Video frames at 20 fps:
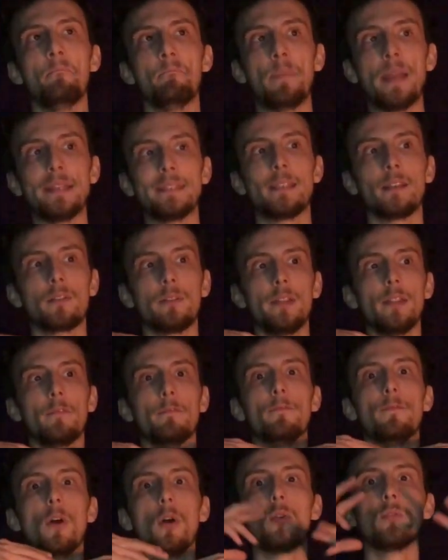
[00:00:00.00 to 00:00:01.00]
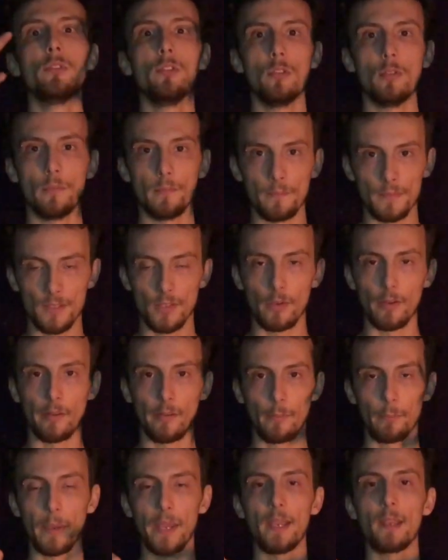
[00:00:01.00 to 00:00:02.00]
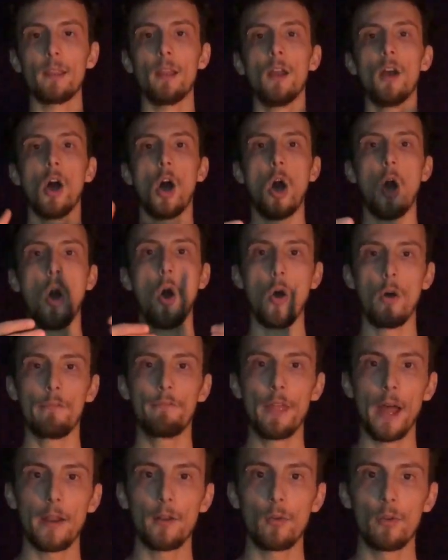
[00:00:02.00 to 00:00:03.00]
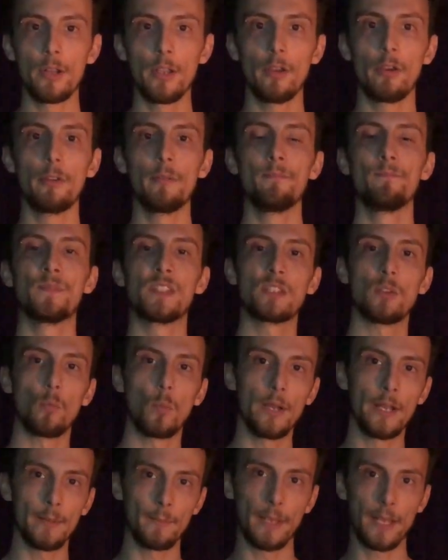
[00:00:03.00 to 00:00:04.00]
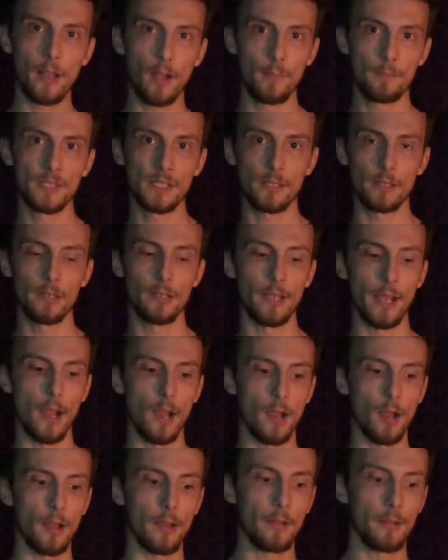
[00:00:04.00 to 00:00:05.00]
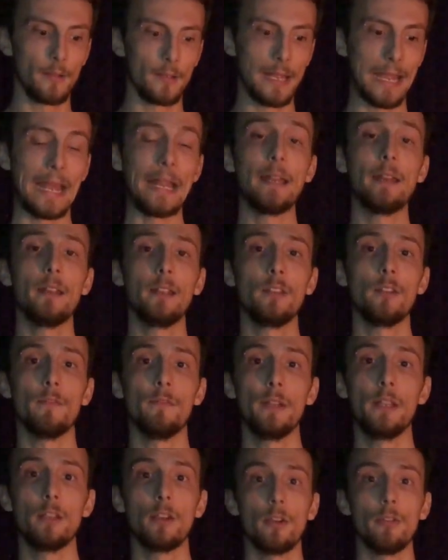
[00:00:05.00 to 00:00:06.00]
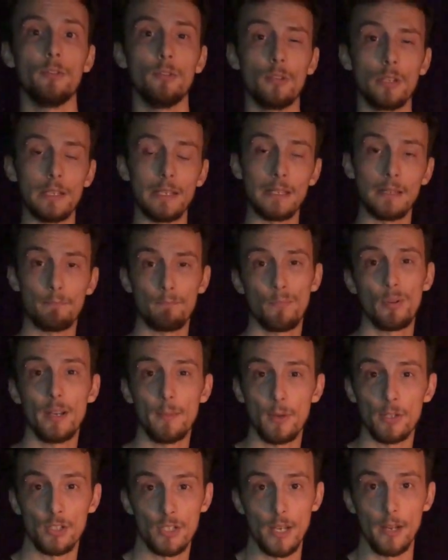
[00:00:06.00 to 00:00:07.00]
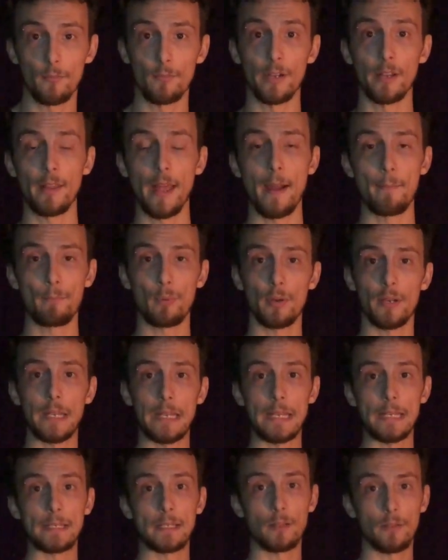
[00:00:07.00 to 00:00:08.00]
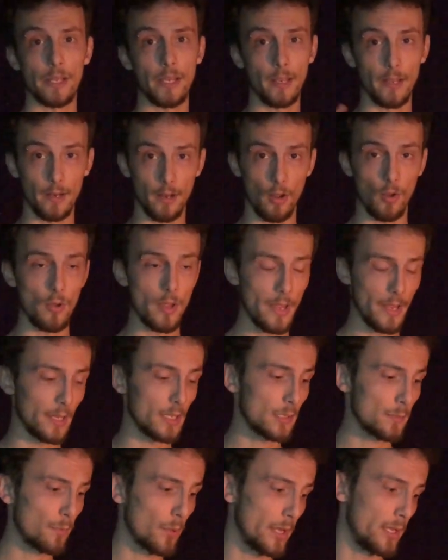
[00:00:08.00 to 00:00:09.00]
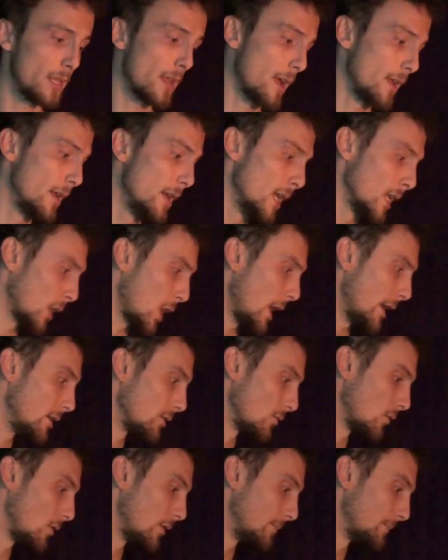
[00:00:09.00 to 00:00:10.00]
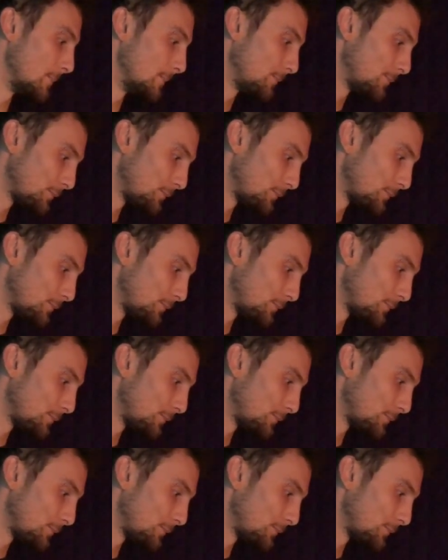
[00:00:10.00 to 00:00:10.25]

basically the volume, so to speak, of that audio. So when it becomes to editing your video, you can pretty much get rid of that pretty easily, and I'll explain that later on.